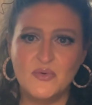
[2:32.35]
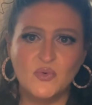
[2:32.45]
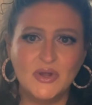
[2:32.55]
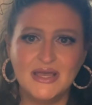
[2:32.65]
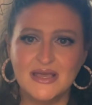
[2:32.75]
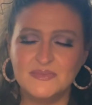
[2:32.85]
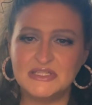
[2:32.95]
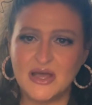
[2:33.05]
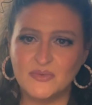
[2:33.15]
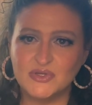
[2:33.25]
but when it comes
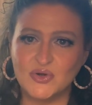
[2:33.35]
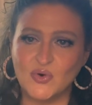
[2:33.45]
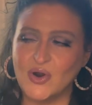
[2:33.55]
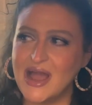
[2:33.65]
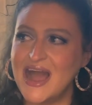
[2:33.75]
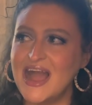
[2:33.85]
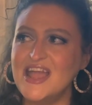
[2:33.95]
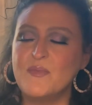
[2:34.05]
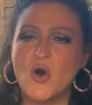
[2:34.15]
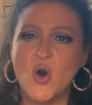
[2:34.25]
to home decor, I
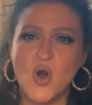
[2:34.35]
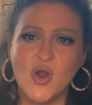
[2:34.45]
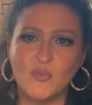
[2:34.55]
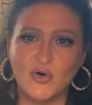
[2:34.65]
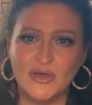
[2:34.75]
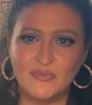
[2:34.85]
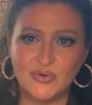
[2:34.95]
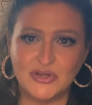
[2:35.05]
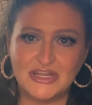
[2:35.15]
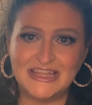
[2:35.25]
am horrible at
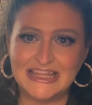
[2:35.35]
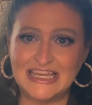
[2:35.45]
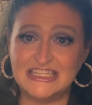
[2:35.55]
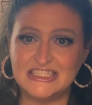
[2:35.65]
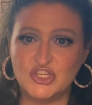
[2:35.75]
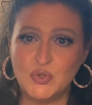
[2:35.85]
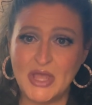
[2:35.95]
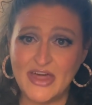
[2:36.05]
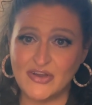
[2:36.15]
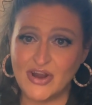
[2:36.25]
putting things
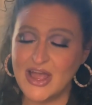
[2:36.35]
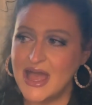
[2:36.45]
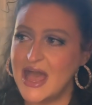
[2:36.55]
together.